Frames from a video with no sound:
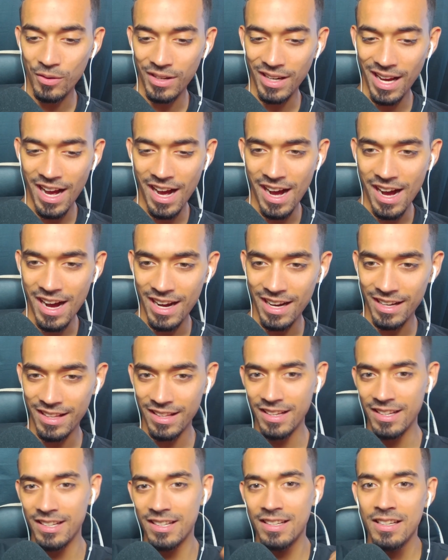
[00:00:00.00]
nah.
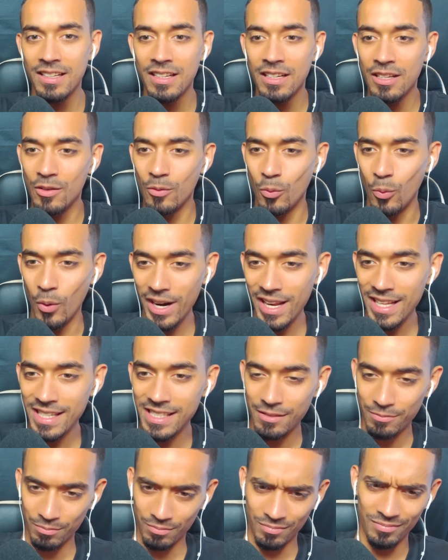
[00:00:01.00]
What
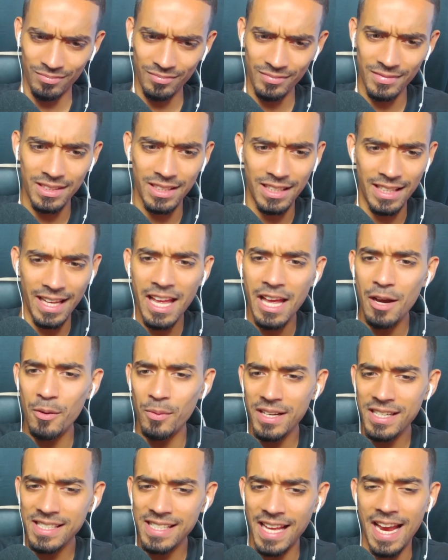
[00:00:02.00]
is
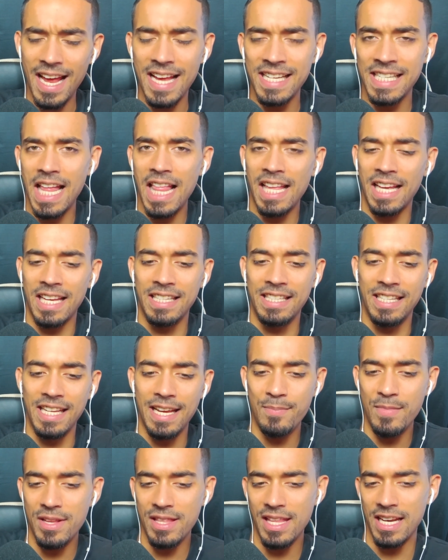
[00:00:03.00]
that? Is that like a
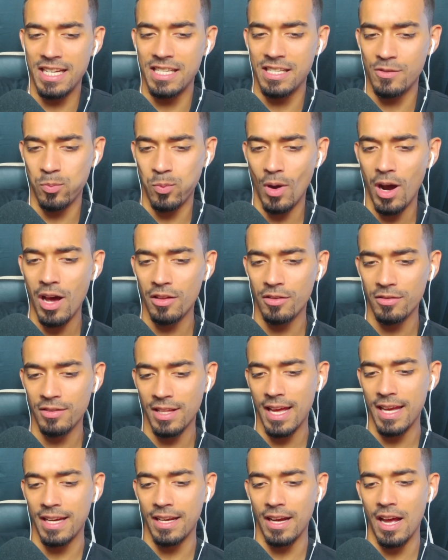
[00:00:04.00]
demon that swallowed
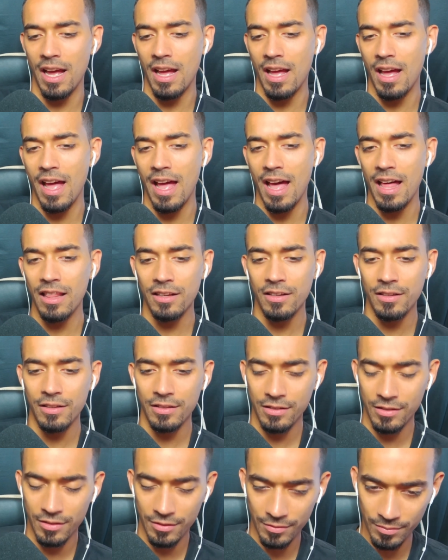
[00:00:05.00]
like
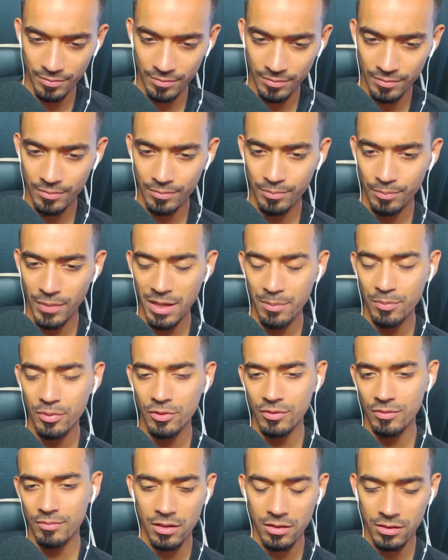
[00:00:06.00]
hella
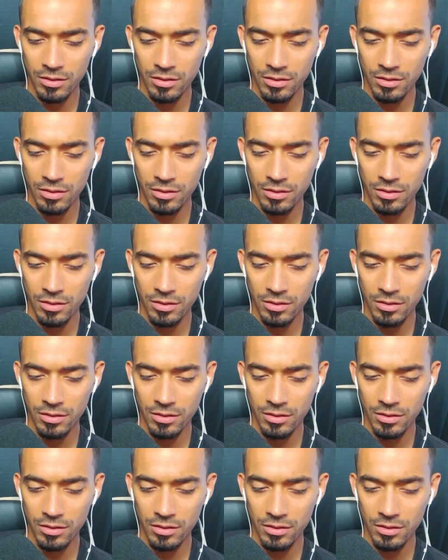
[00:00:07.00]
people?